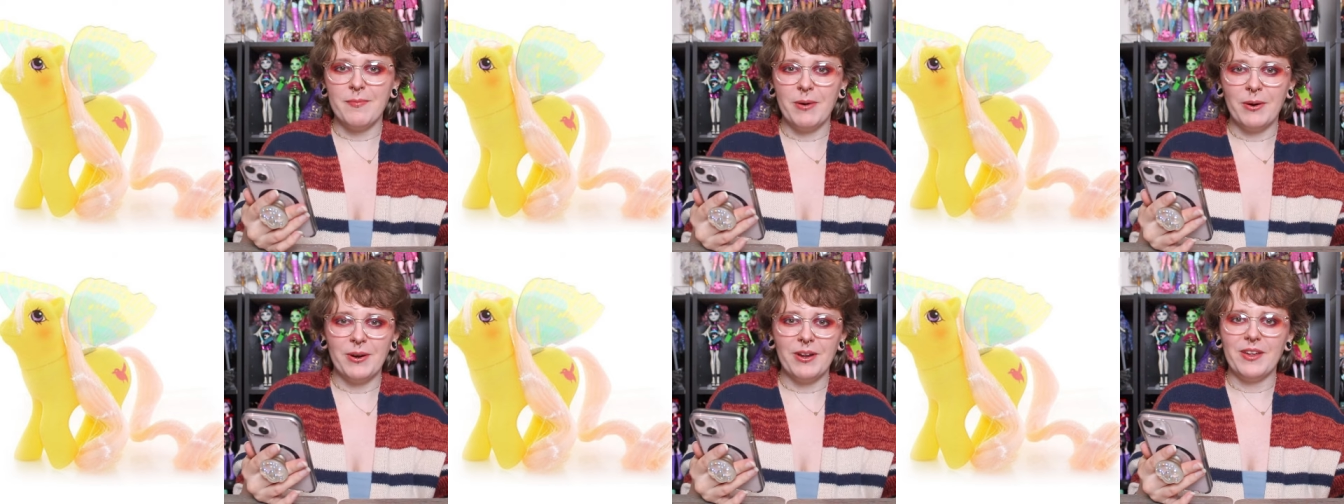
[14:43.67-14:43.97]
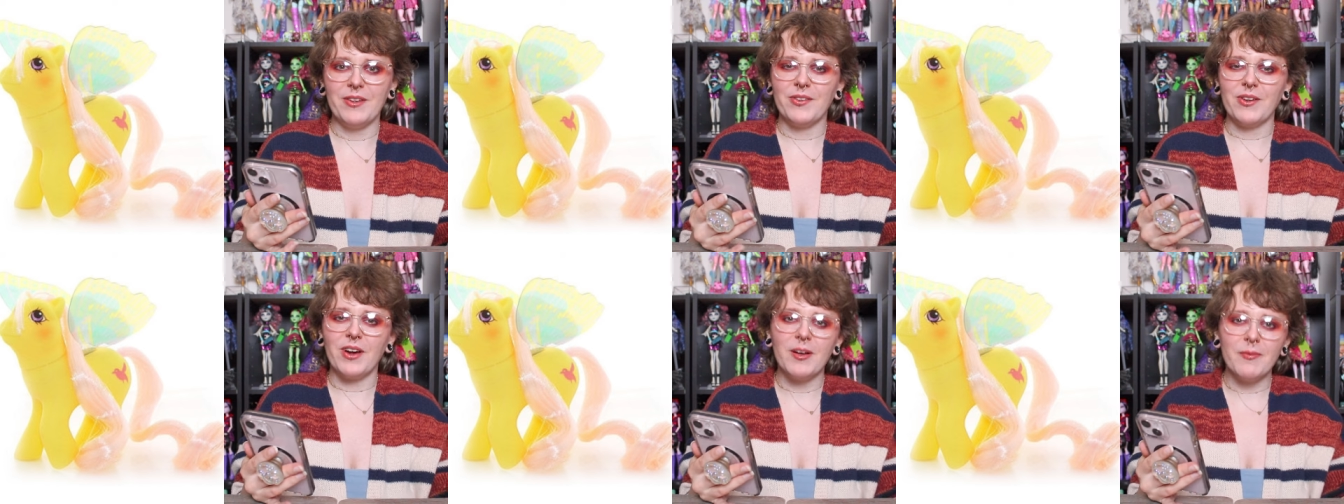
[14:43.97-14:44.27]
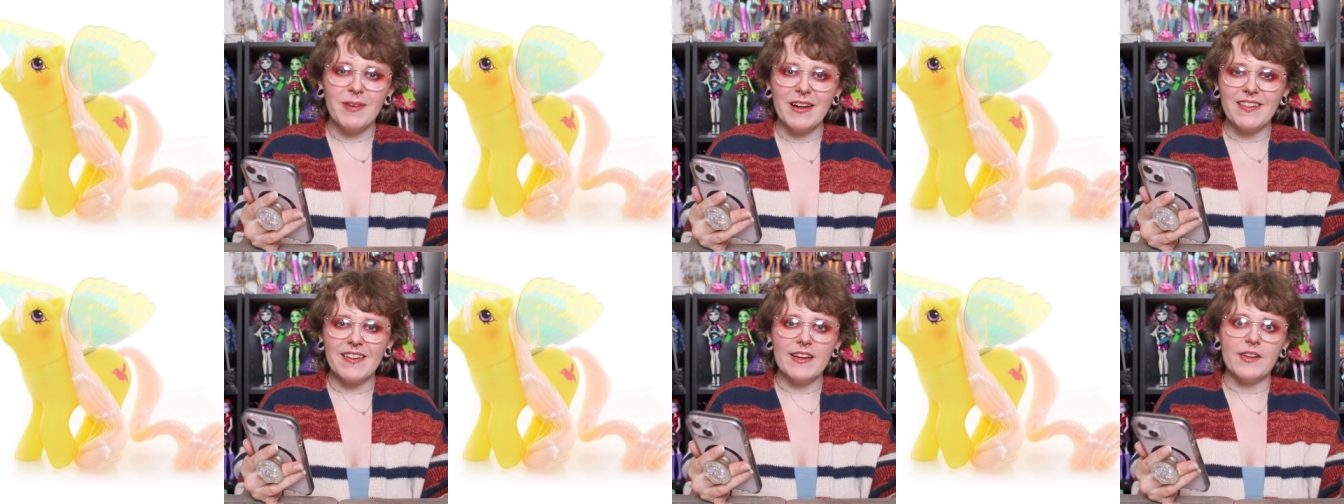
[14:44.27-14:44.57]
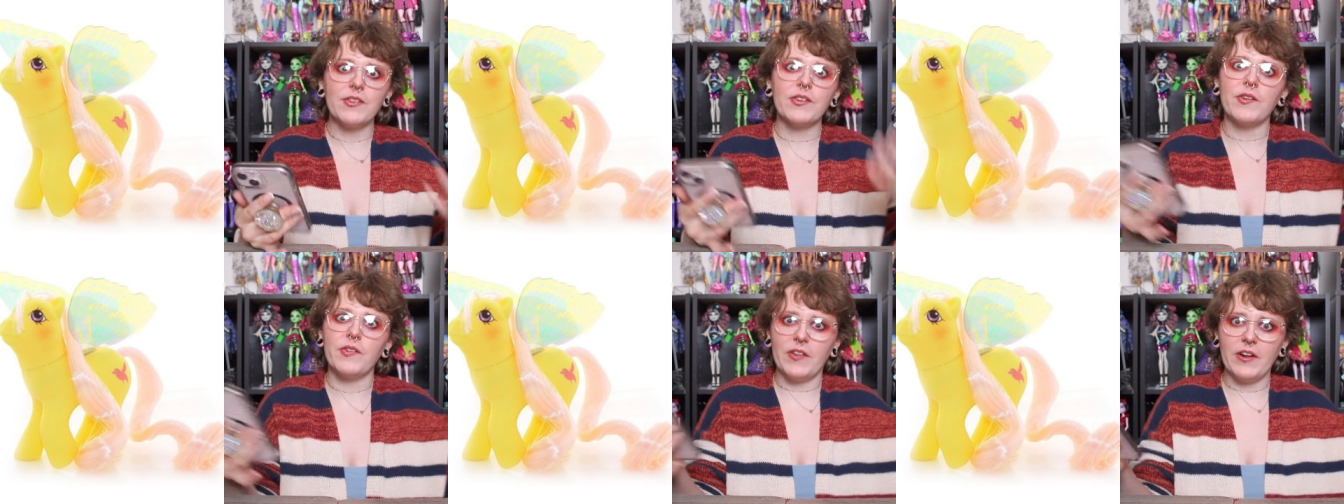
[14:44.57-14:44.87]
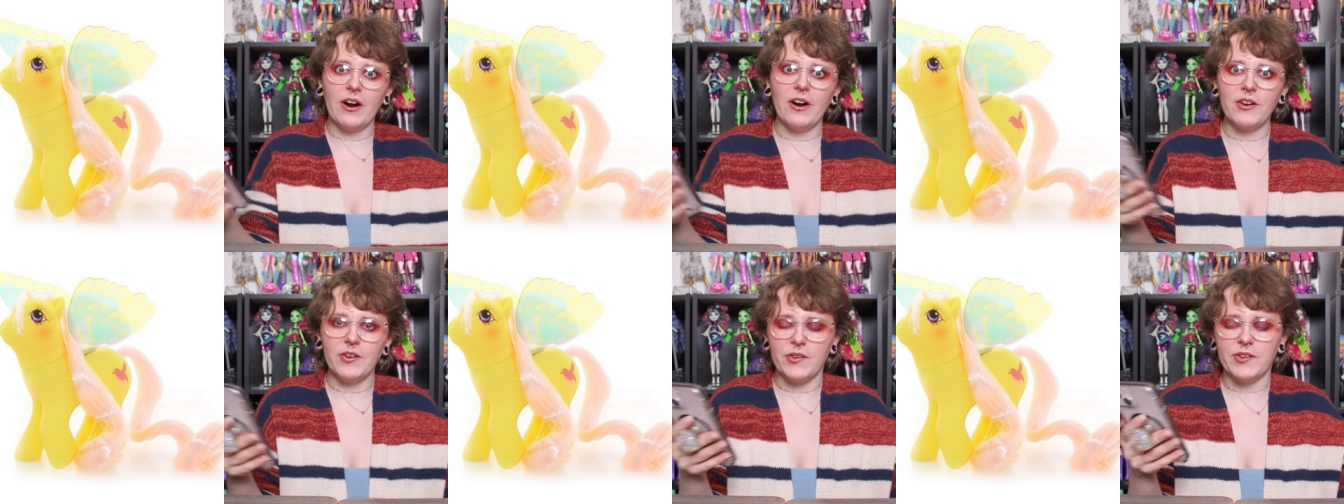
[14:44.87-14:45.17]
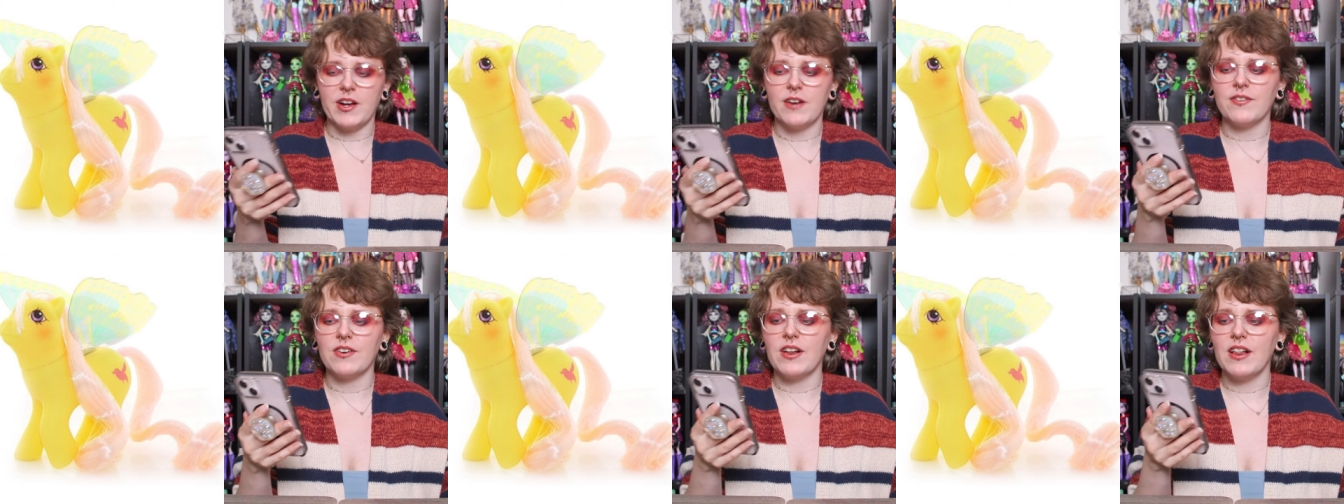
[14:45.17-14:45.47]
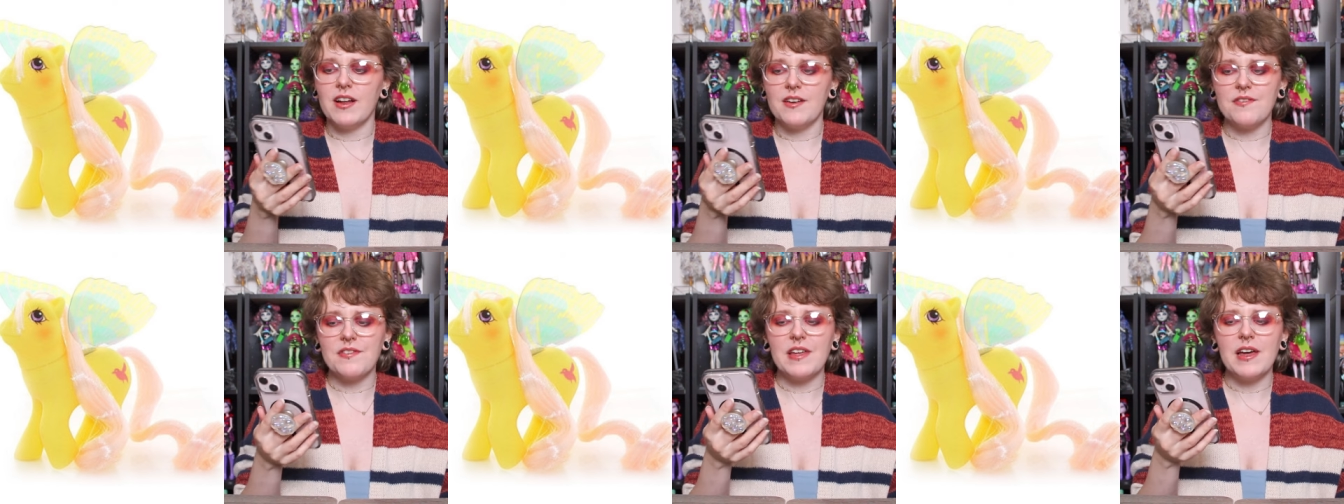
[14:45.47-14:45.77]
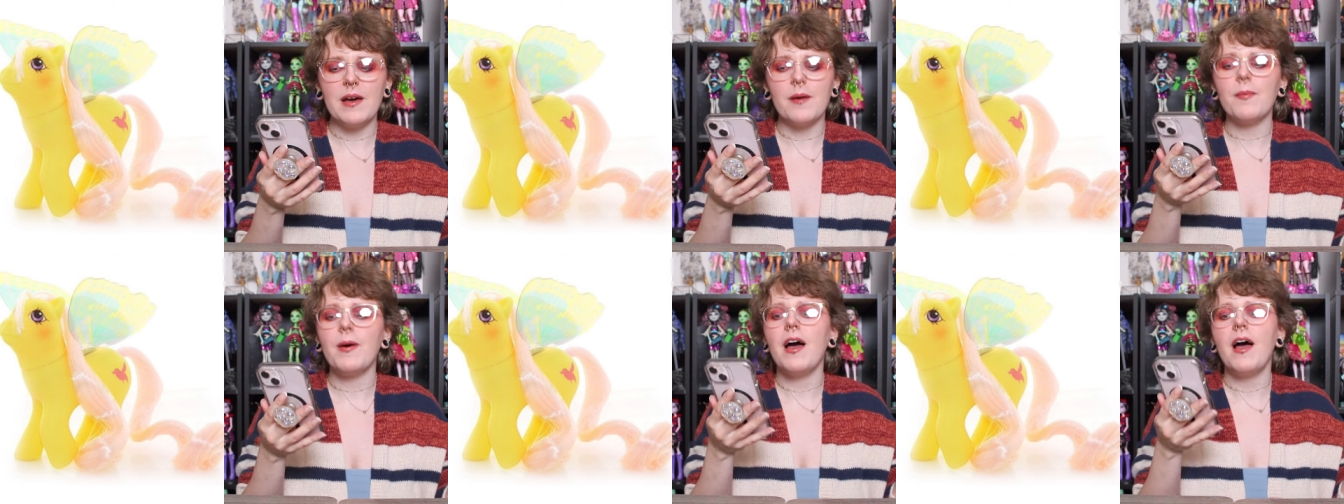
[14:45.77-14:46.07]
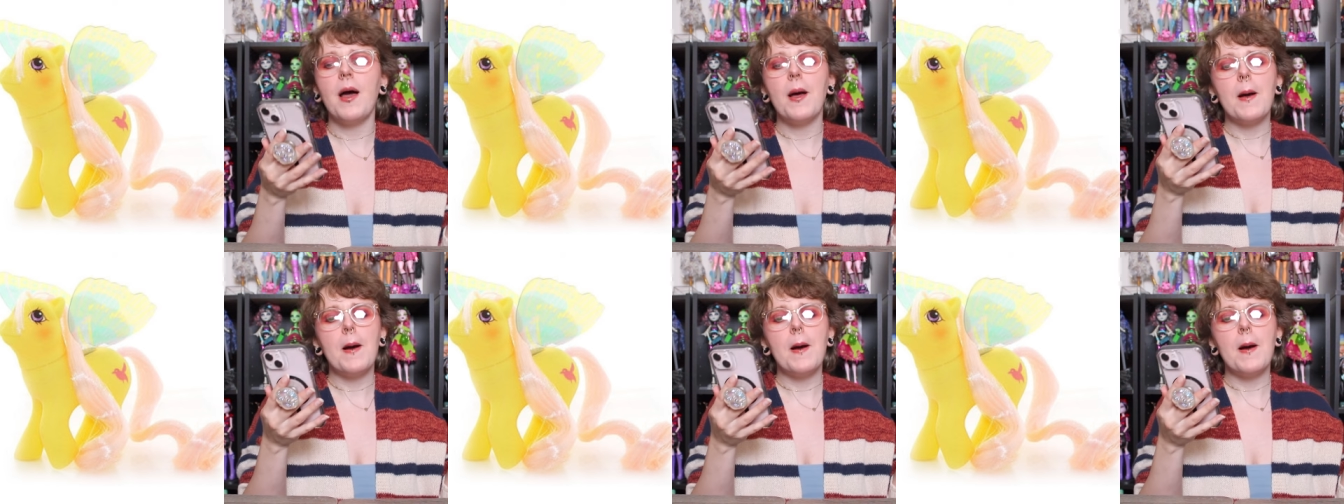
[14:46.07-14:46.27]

ponies on my list because there are several of them.